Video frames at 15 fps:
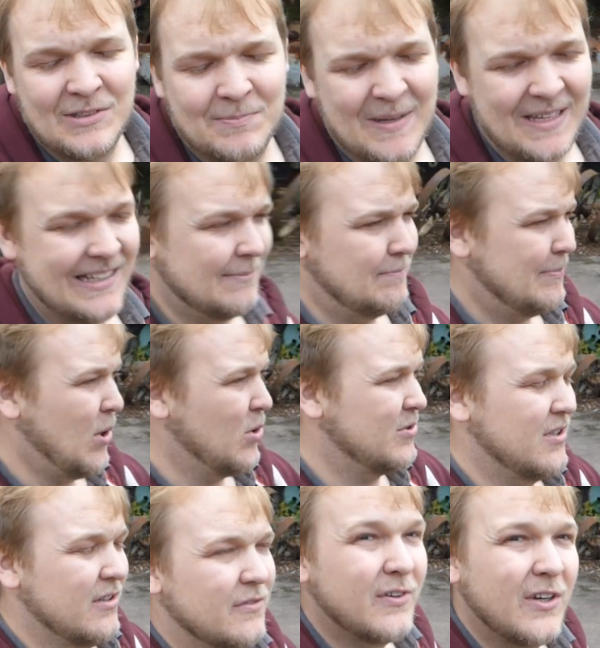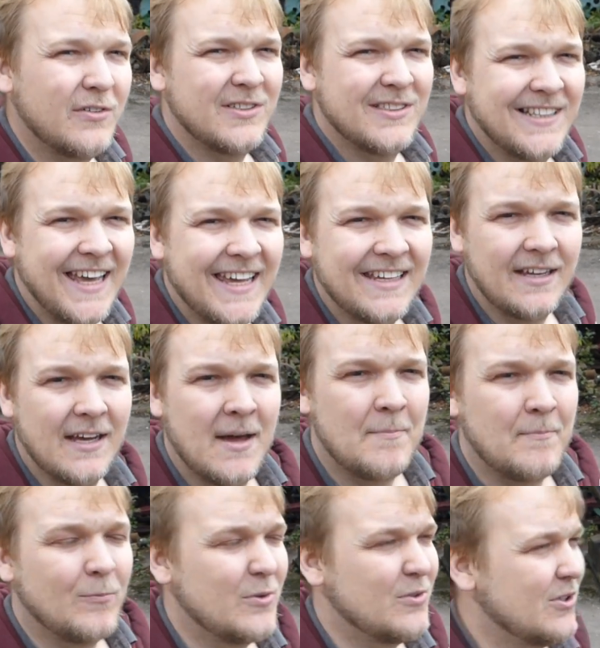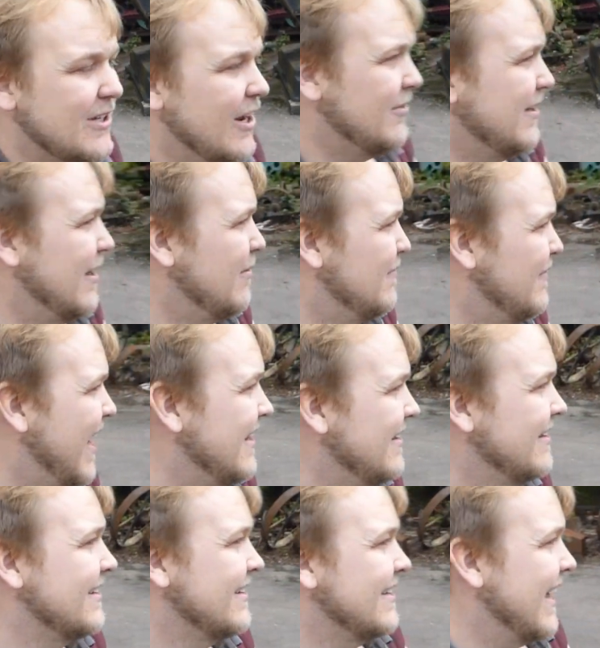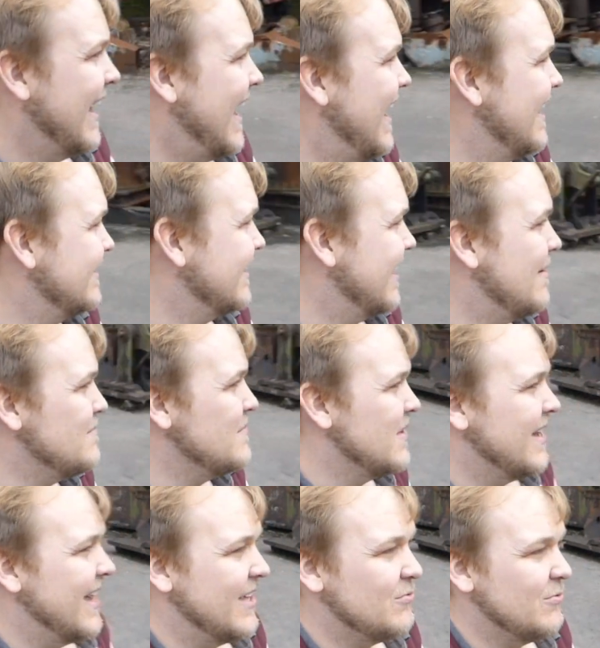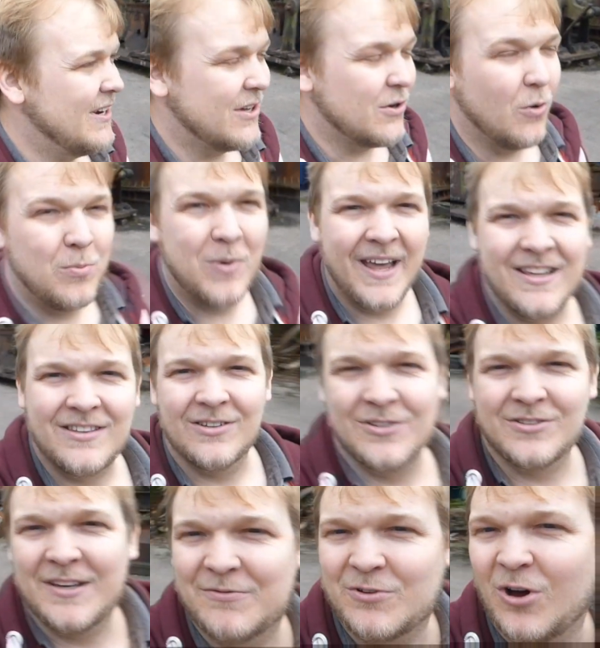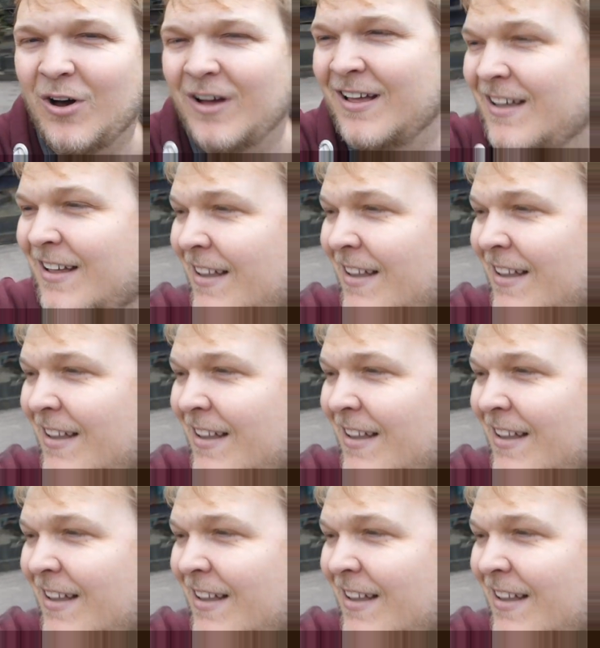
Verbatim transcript: big boxes full of slate. We'll just load it up the van. And it's a really cool place because they've got